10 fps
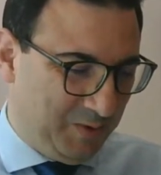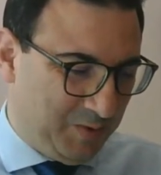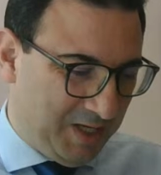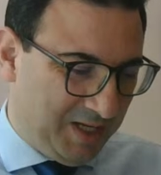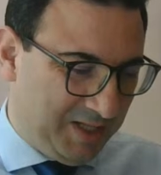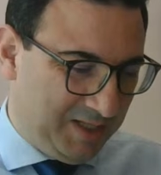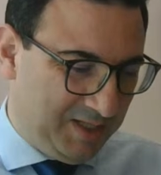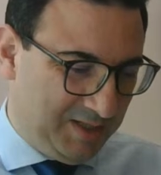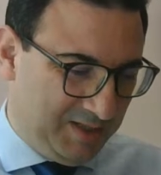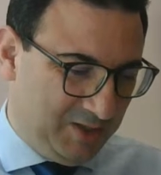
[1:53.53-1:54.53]
take
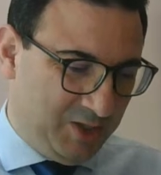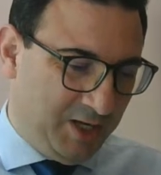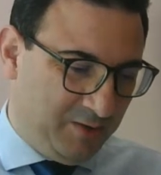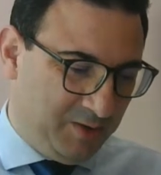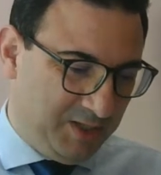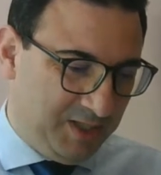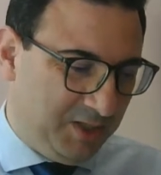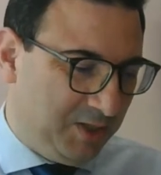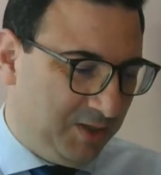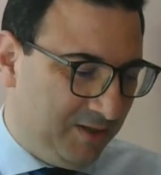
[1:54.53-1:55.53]
this generous
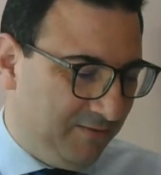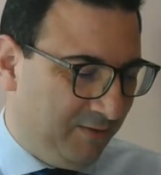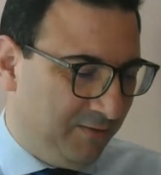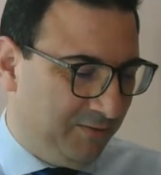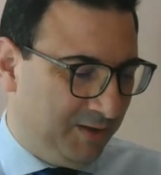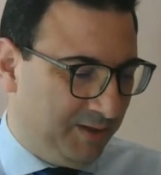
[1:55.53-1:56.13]
initiative of